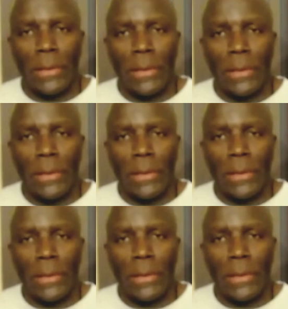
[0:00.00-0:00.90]
As the
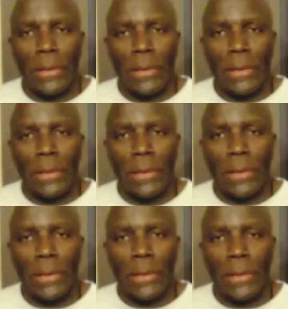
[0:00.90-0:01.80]
blazing of the
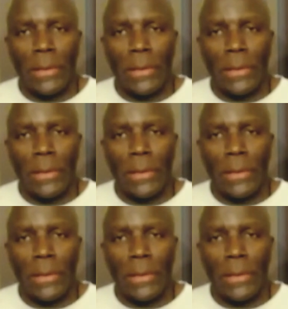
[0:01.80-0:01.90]
trail